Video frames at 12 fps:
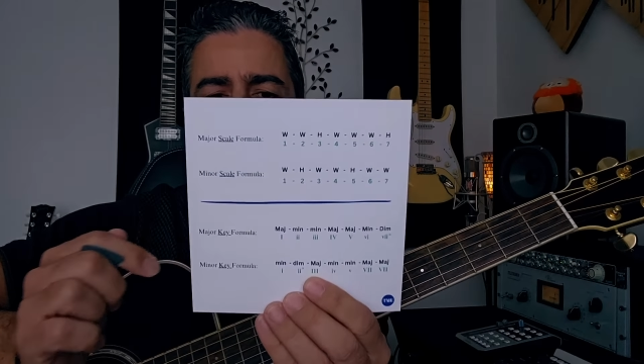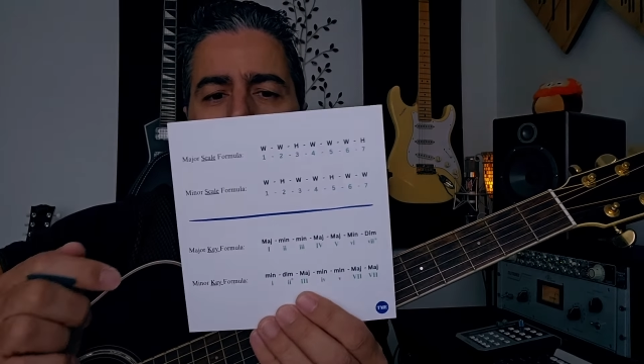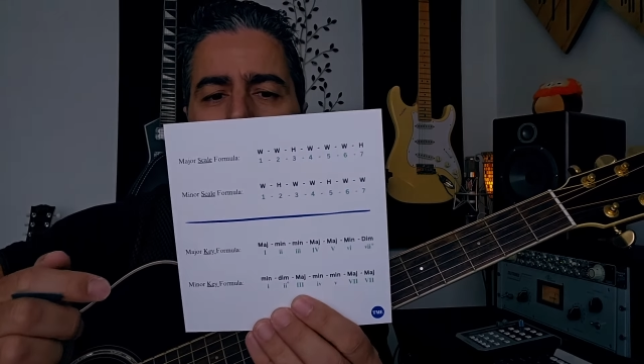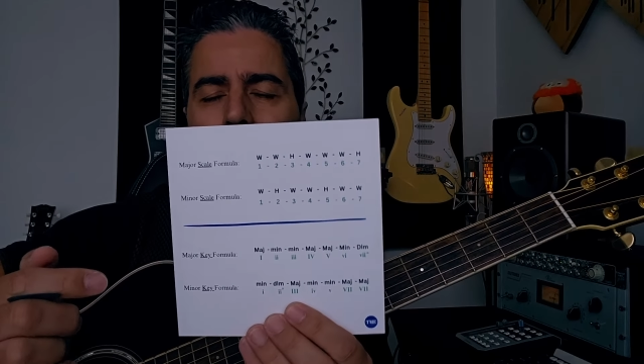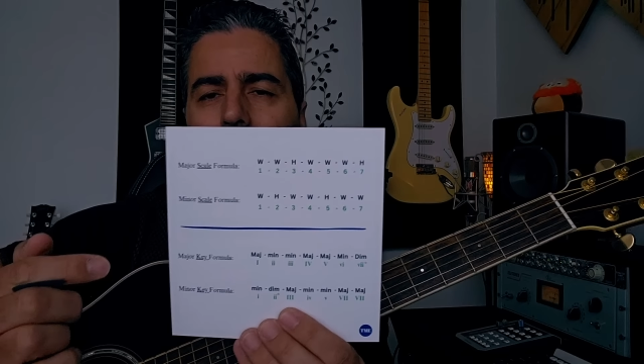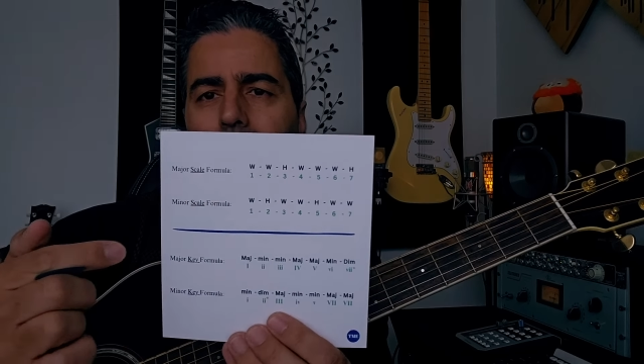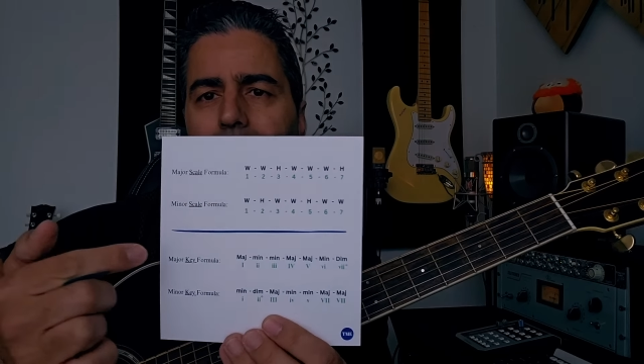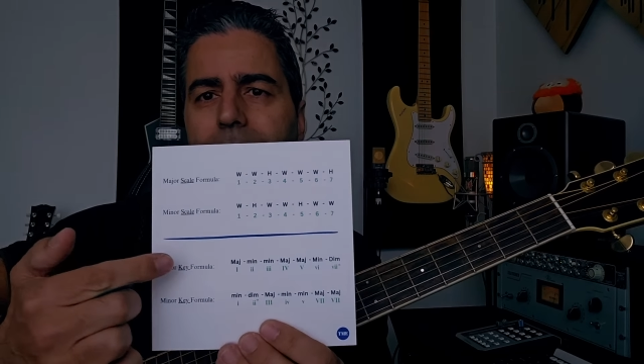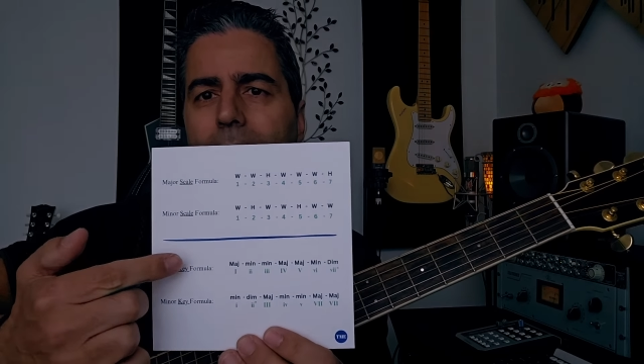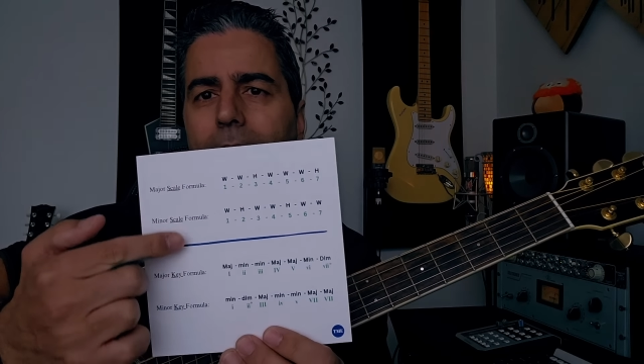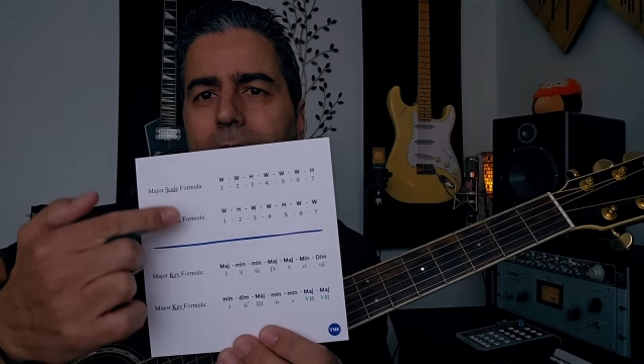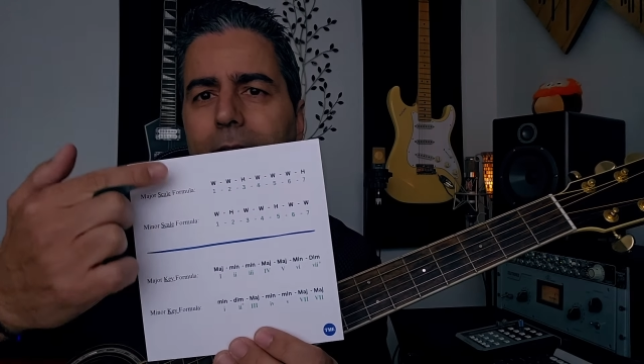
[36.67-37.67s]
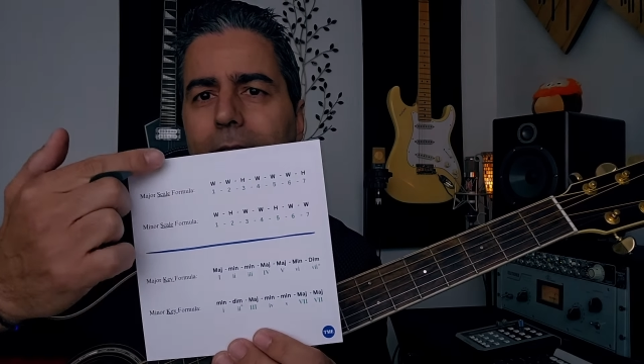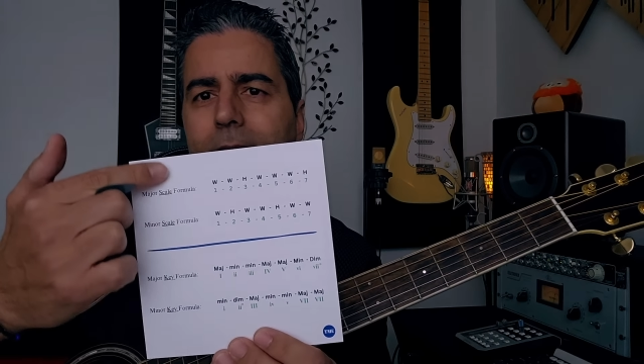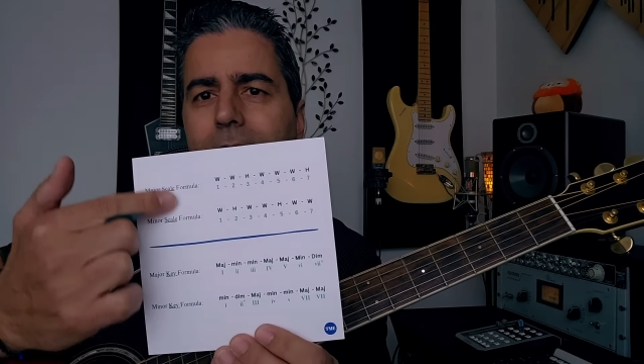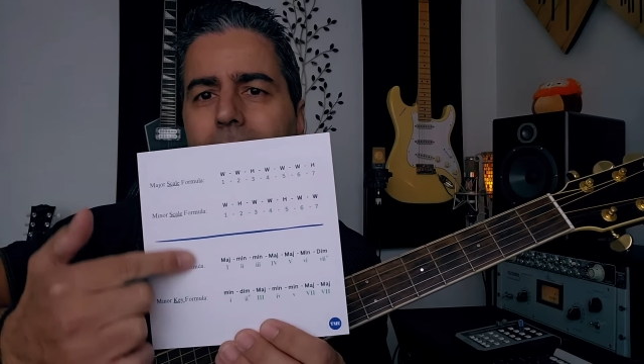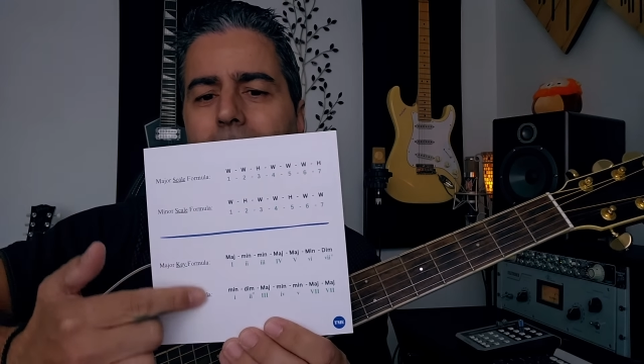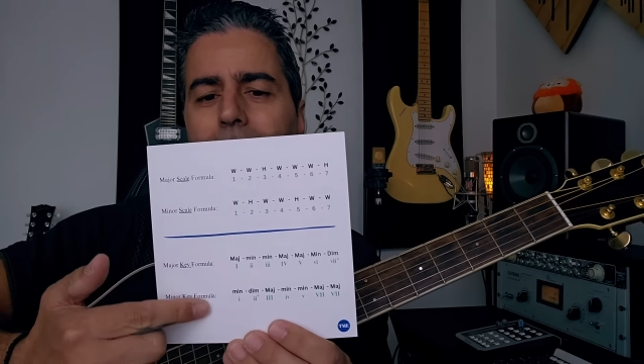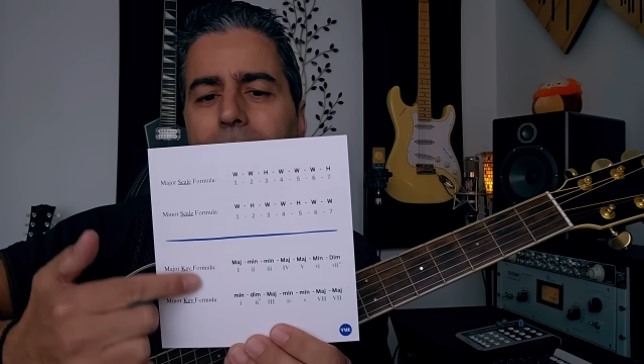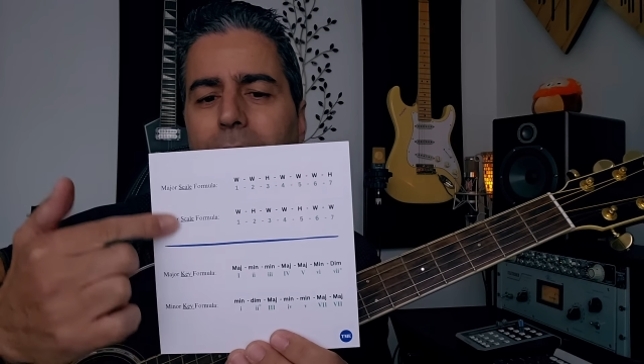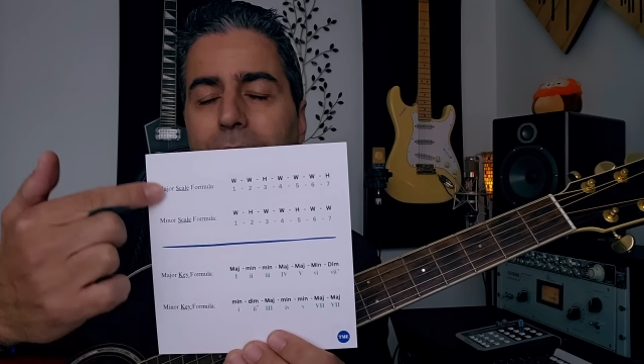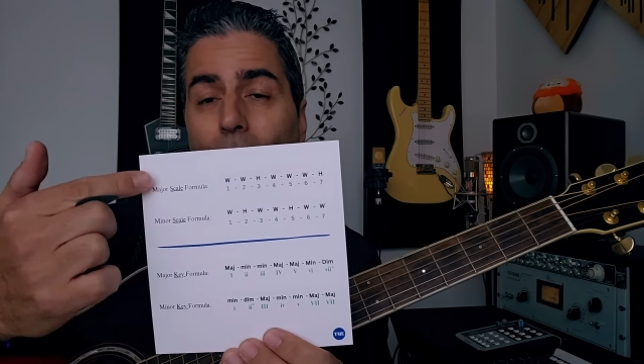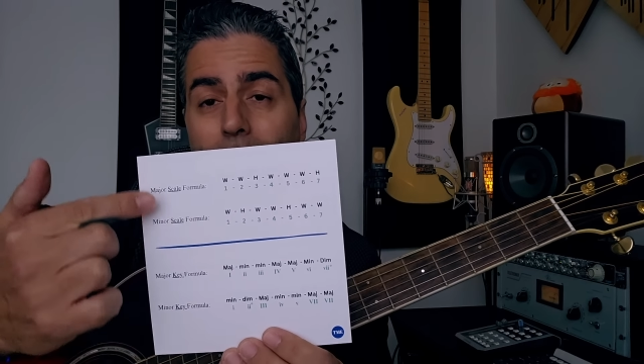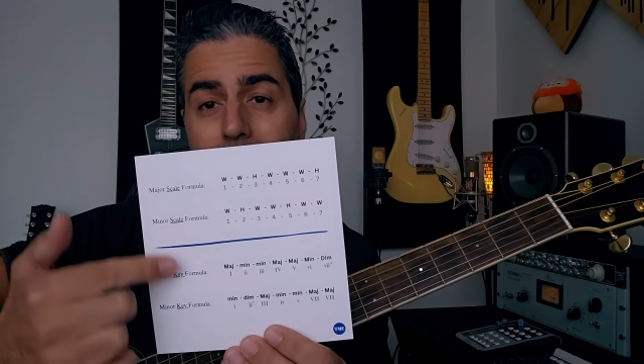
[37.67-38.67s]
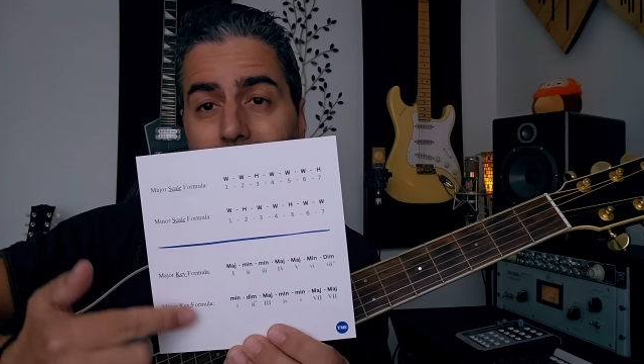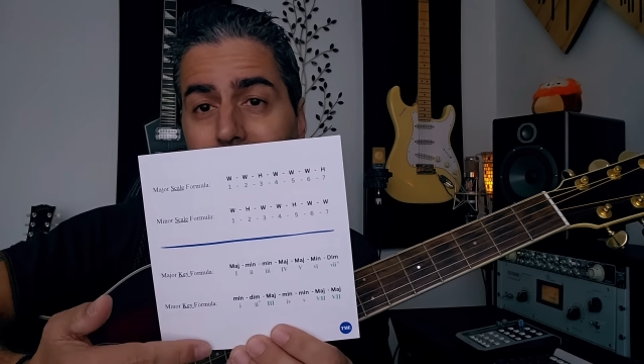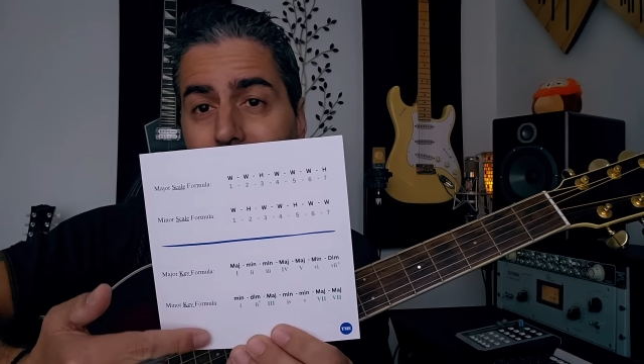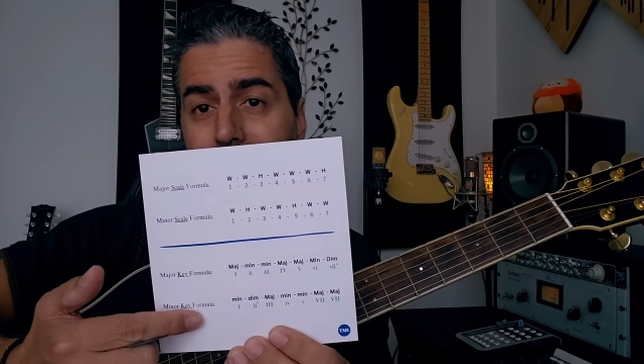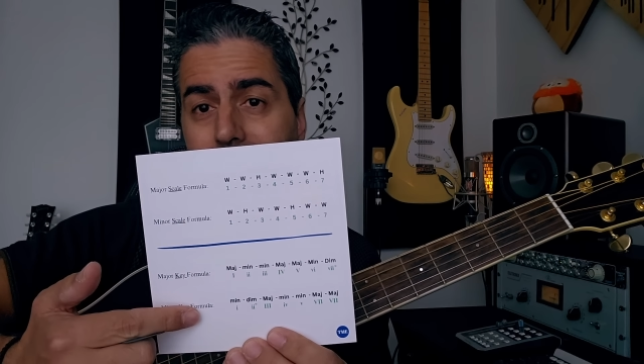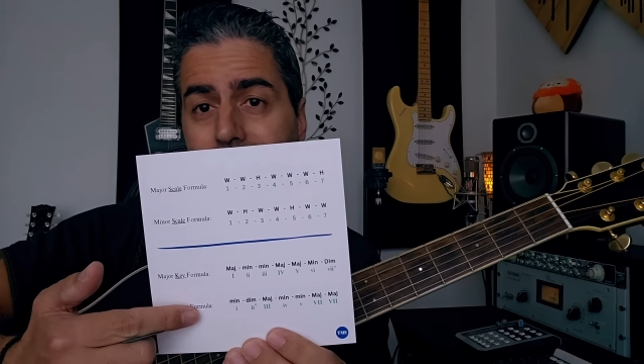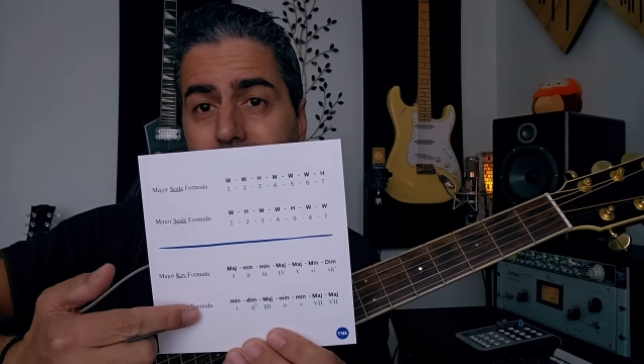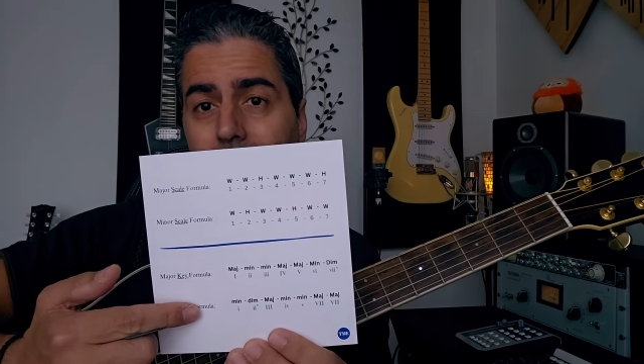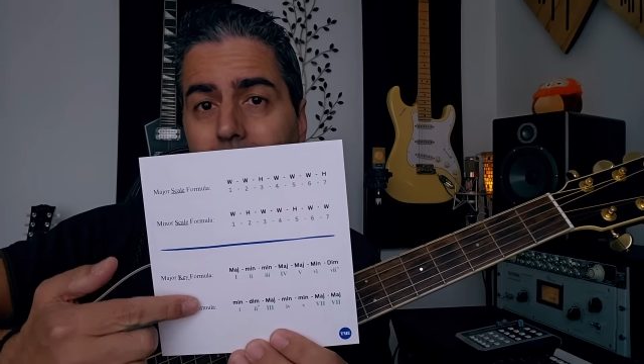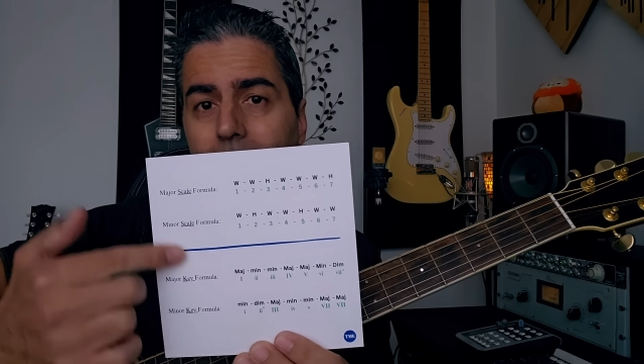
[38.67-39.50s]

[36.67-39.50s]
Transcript: On the other side, it's got the formulas.